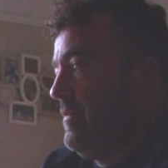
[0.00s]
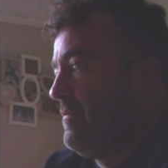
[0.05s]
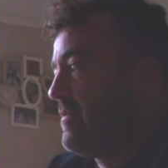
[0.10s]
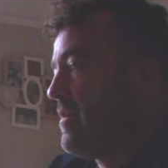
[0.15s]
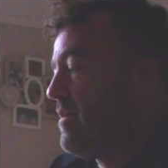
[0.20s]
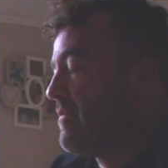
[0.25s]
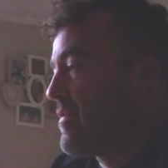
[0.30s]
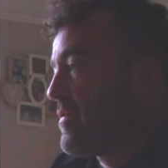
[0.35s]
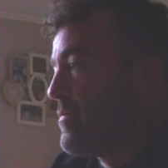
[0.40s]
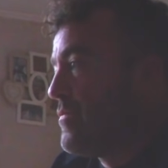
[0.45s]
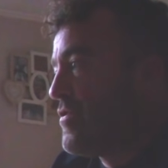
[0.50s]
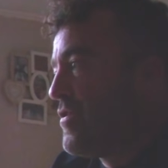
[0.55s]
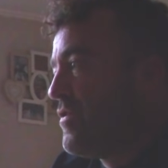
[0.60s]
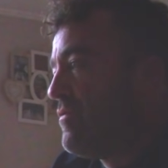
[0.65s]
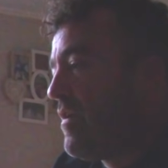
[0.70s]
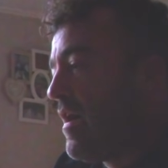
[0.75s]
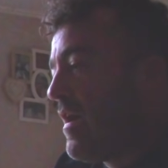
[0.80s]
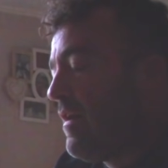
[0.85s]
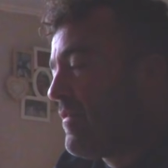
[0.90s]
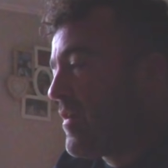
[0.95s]
Rather it was
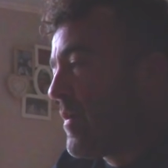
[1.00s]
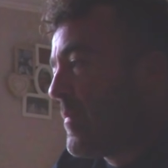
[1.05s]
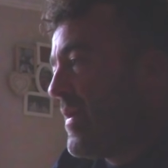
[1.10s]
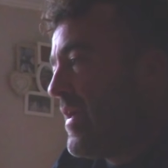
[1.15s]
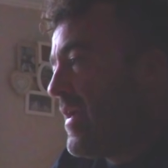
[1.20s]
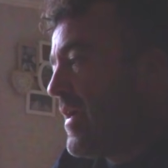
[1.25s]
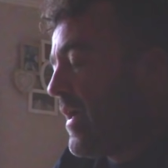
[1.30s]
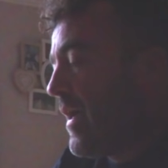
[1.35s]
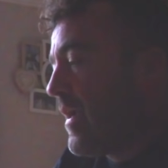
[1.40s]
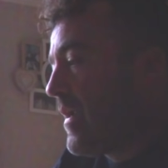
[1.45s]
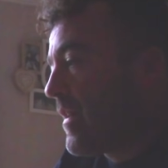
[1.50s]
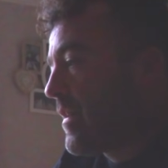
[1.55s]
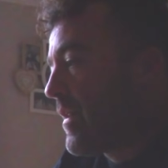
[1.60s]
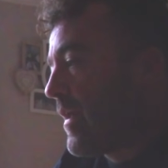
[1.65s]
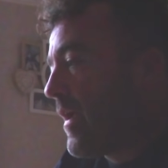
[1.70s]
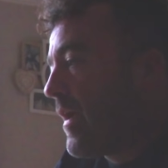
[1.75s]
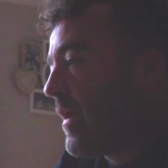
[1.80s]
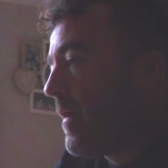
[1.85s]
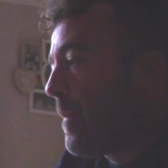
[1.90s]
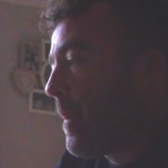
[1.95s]
you rather than me kind of
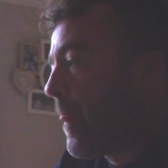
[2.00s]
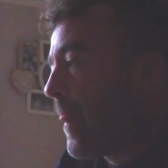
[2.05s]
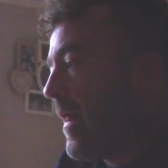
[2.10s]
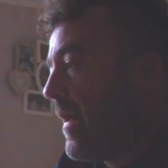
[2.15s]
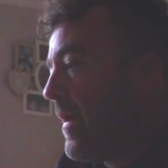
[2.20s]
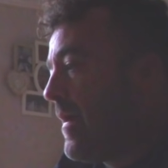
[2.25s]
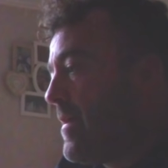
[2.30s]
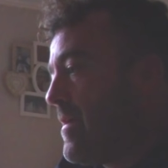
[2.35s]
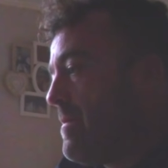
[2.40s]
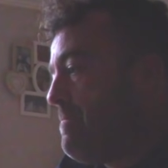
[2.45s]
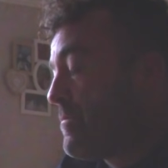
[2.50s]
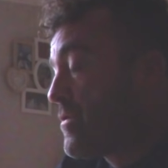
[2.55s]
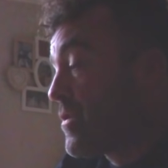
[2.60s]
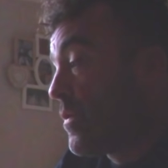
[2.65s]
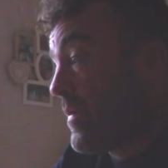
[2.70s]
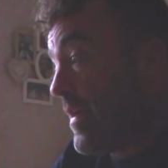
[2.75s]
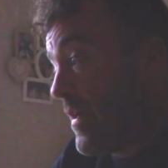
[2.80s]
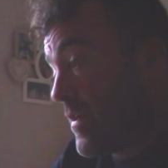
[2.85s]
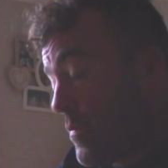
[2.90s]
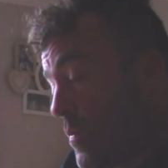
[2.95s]
thing.
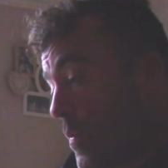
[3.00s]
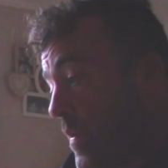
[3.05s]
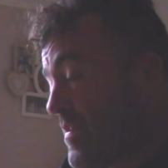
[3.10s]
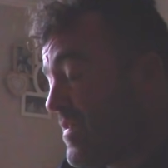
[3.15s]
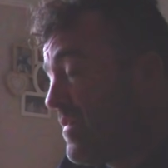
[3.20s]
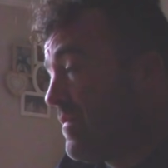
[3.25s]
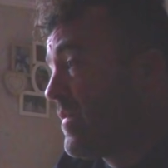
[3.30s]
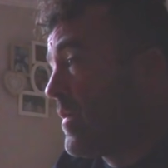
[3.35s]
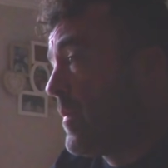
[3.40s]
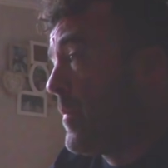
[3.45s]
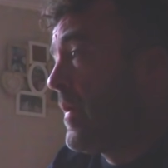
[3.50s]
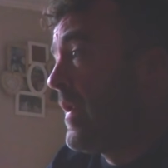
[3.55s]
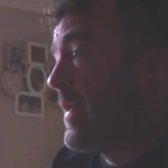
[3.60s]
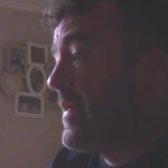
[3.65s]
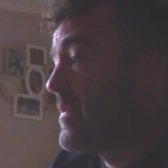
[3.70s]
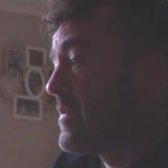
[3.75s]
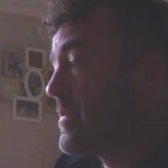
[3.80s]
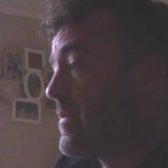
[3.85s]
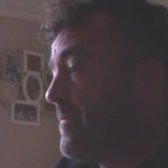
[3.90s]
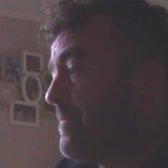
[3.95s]
So yes, we waited for the
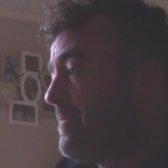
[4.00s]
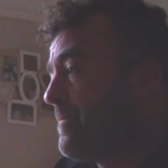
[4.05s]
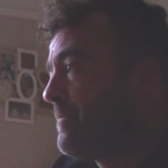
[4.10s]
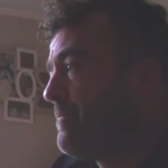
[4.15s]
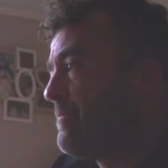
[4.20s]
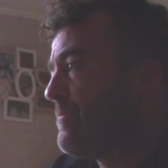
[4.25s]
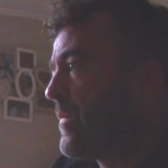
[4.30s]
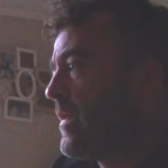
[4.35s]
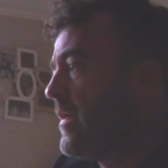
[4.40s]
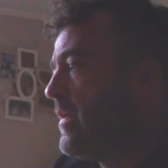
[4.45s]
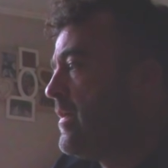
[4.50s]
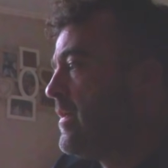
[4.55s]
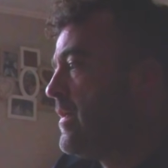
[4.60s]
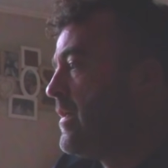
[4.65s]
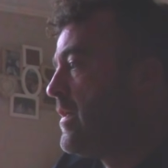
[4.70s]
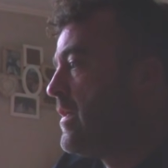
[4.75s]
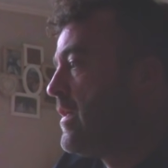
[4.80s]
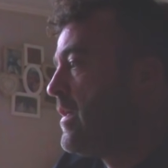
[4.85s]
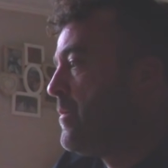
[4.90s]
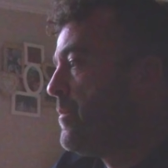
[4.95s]
police.
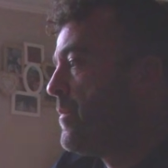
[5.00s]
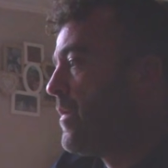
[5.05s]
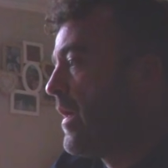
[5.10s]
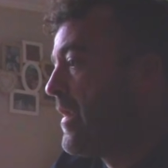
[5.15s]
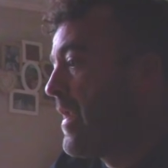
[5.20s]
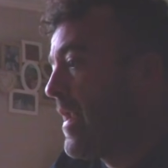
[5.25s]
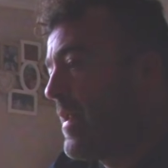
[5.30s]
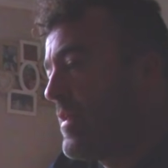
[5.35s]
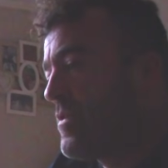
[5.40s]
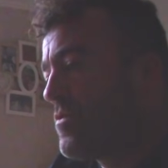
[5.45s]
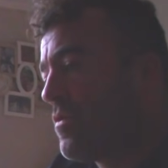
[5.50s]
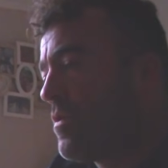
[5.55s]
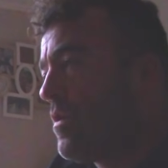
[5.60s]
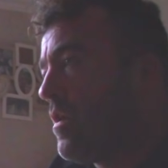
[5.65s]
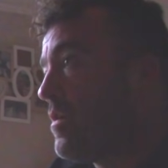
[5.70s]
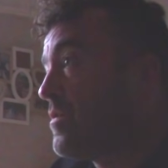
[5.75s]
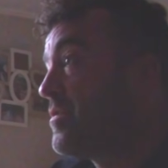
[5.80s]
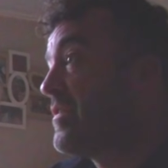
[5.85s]
And then they took our